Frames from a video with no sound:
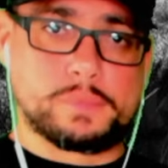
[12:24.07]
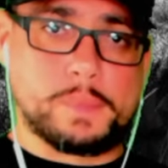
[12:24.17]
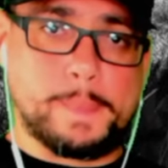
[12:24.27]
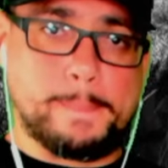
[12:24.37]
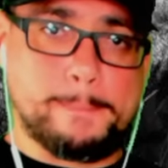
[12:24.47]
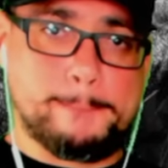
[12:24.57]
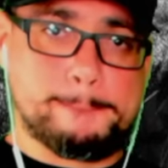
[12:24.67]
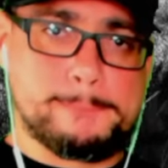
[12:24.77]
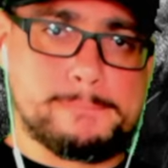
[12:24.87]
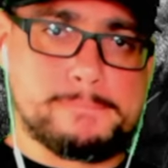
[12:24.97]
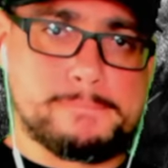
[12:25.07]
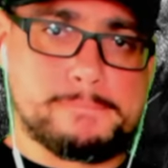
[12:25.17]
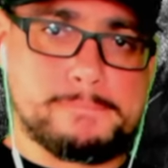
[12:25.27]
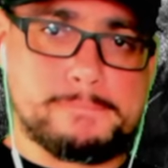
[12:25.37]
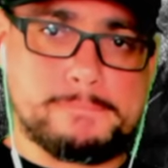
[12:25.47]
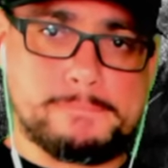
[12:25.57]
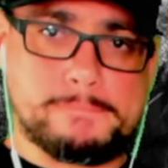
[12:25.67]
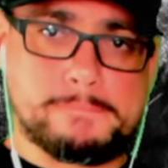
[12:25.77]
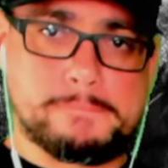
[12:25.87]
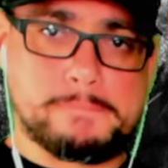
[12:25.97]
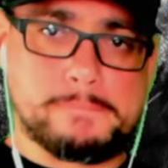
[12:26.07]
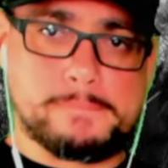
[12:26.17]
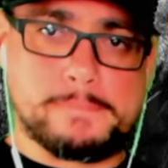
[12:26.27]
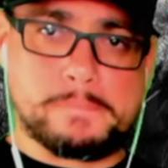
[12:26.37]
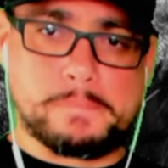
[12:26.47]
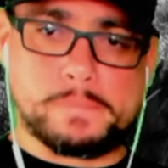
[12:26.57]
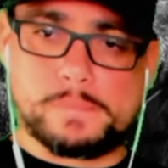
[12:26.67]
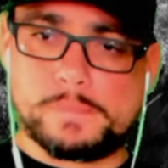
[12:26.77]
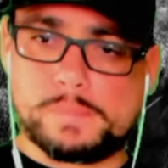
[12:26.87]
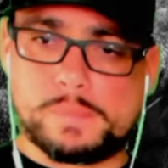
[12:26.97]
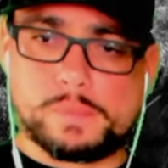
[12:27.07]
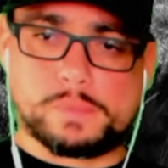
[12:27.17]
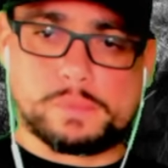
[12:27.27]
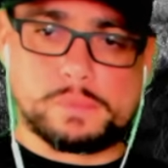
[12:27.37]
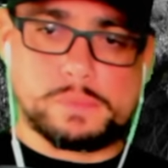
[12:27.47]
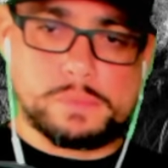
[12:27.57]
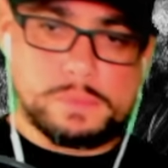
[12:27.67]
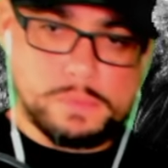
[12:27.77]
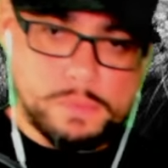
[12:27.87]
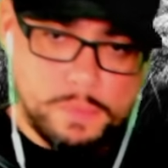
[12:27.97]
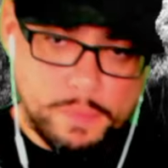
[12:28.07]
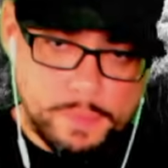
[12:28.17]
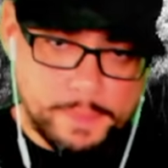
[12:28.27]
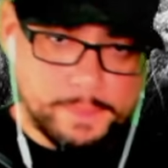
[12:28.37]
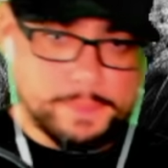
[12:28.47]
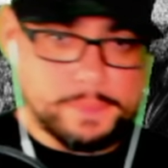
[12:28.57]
(no one is talking)